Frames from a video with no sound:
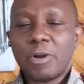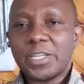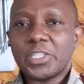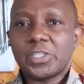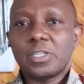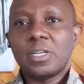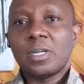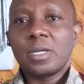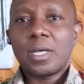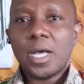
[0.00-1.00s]
writer,
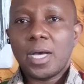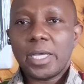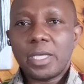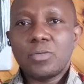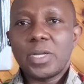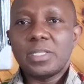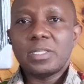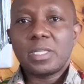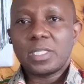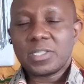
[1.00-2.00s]
Edward
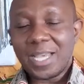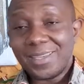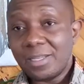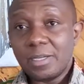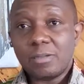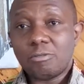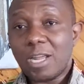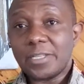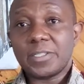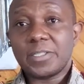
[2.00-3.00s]
Said,
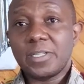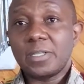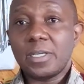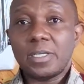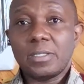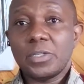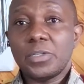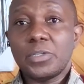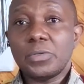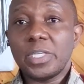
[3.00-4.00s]
writes in the
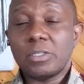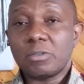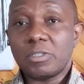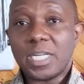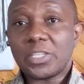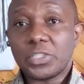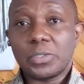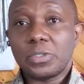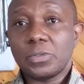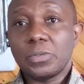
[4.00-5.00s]
new
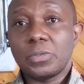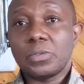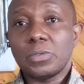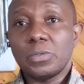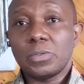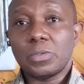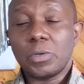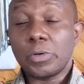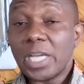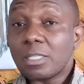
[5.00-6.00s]
introduction
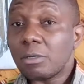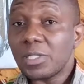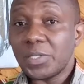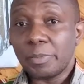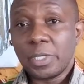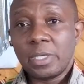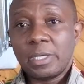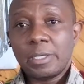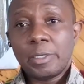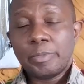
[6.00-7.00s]
to Orientalism,
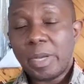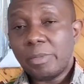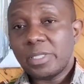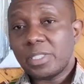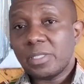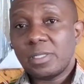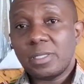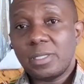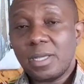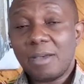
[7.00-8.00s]
published
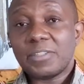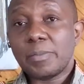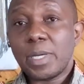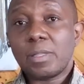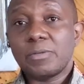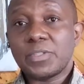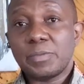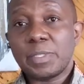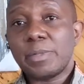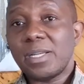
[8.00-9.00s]
in the aftermath of
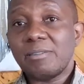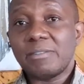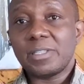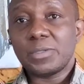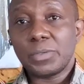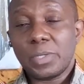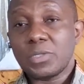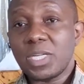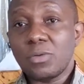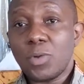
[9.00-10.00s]
September 11th,
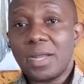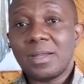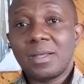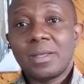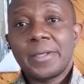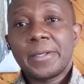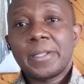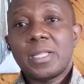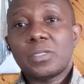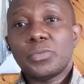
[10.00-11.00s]
2001,
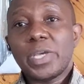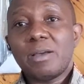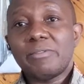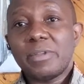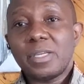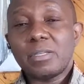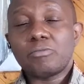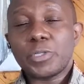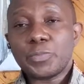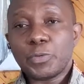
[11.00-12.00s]
that we have the
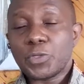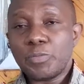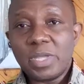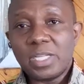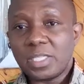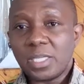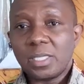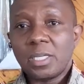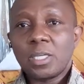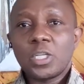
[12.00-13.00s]

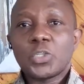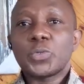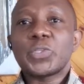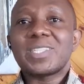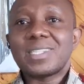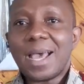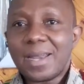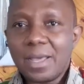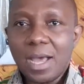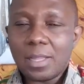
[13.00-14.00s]
responsibility to
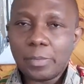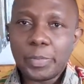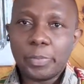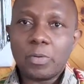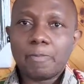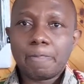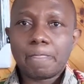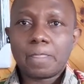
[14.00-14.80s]
study other people,